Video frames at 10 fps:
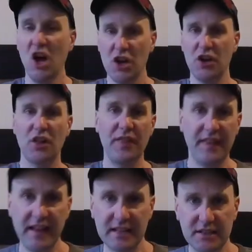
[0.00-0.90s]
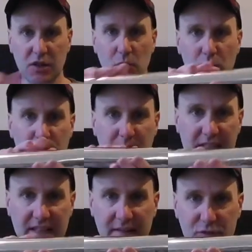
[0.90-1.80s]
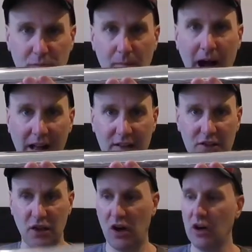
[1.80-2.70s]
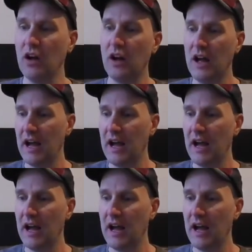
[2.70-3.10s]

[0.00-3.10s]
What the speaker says: Now this would be several miles long,